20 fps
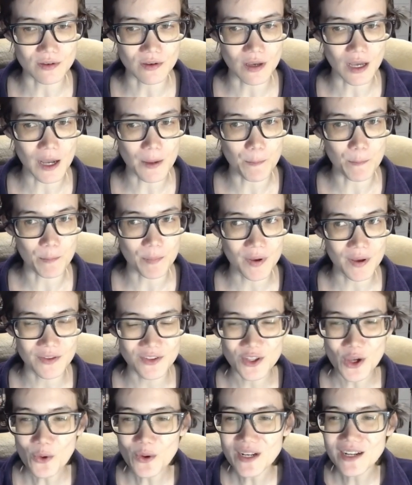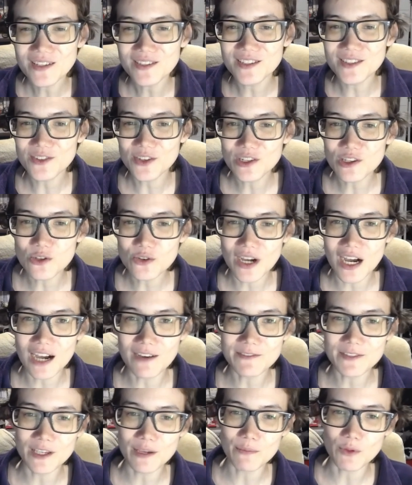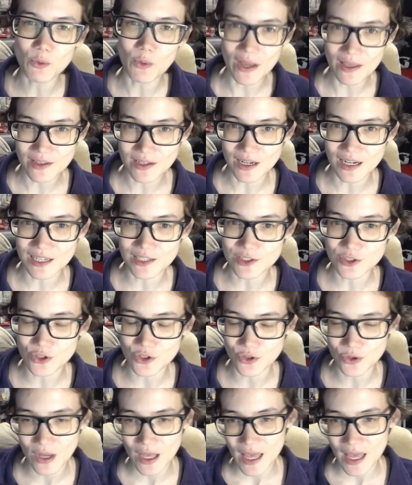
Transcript: no one else is going to look after him the way that I do.